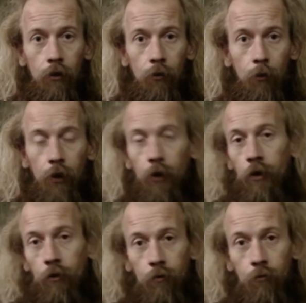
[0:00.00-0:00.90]
when
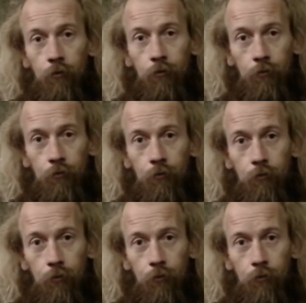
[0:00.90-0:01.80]
I
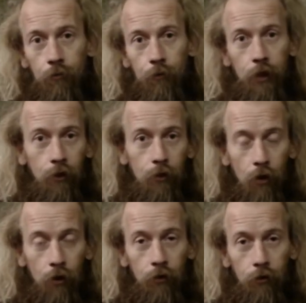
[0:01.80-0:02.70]
meet
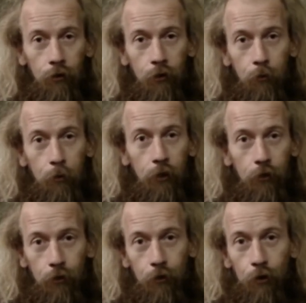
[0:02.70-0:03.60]
God and speak
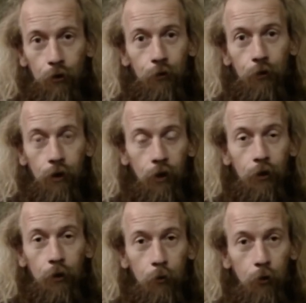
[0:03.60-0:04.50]
to God, if you like,
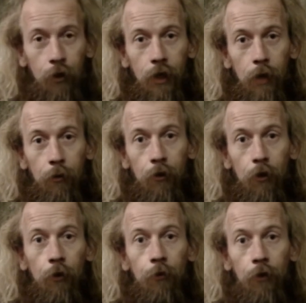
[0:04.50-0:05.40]
communicate with
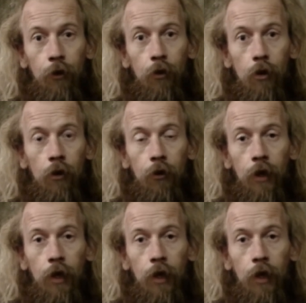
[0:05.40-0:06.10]
God, feel God,